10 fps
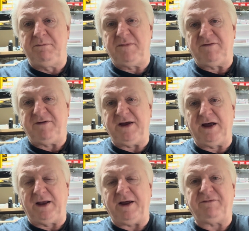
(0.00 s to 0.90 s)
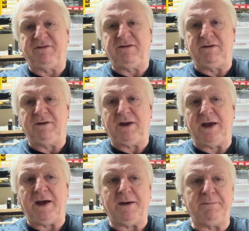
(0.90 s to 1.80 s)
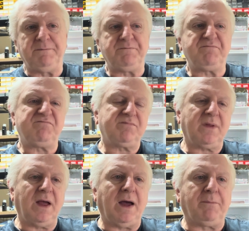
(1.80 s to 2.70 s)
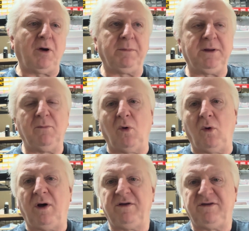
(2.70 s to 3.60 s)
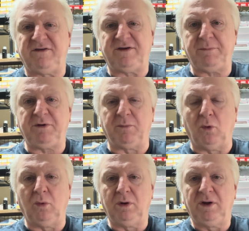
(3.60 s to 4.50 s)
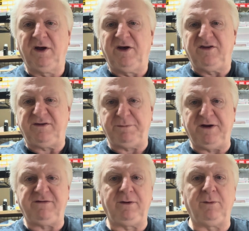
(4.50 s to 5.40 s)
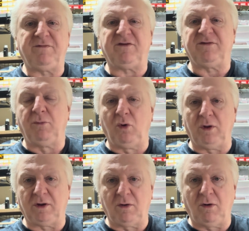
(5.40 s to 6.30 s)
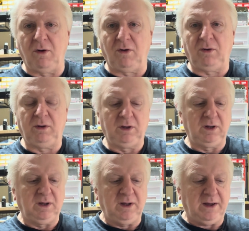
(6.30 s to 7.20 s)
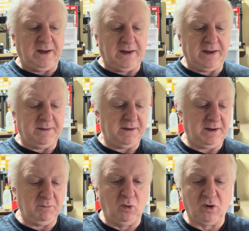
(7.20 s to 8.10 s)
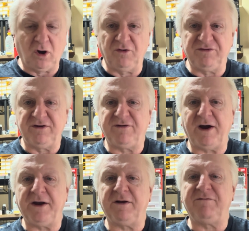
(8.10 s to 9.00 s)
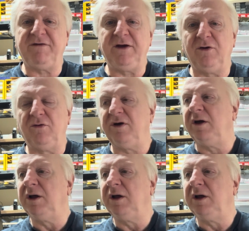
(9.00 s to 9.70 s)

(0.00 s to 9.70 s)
the VLFs are probably more susceptible, especially with the smaller coil, more concentrated field.